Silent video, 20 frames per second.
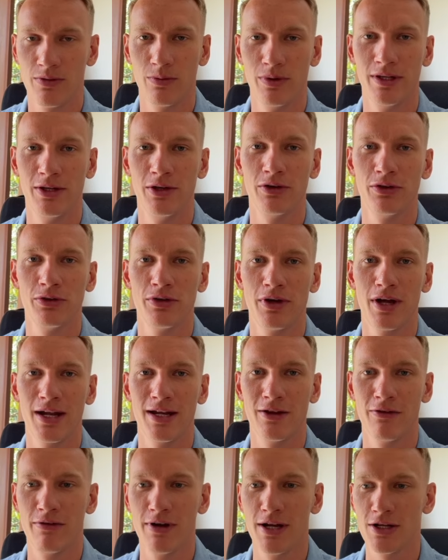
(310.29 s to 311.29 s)
We don't do
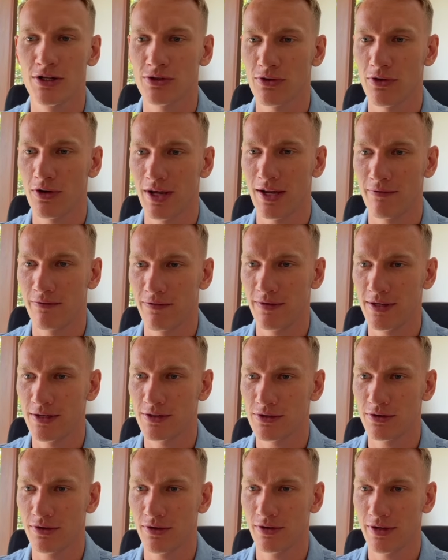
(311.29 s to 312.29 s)
any restocking fee,
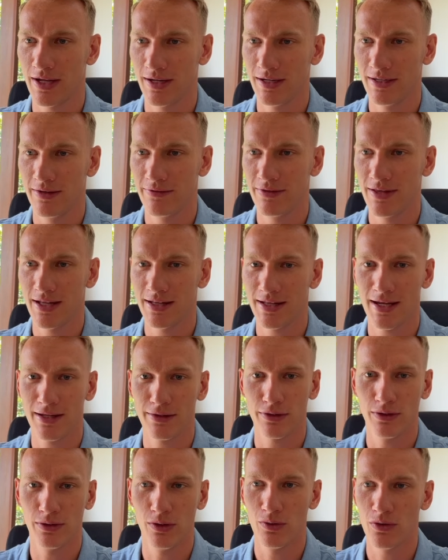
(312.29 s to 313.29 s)
so you can leave that
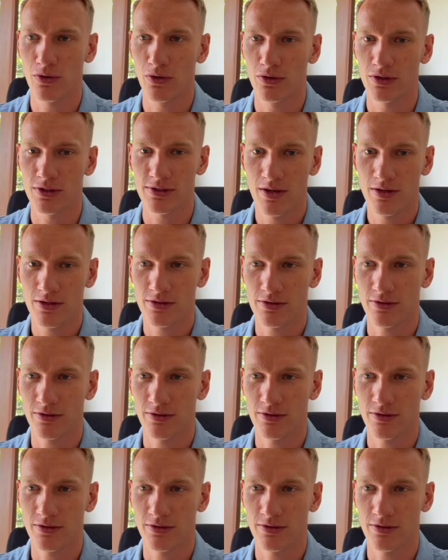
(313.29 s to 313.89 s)
at no cost.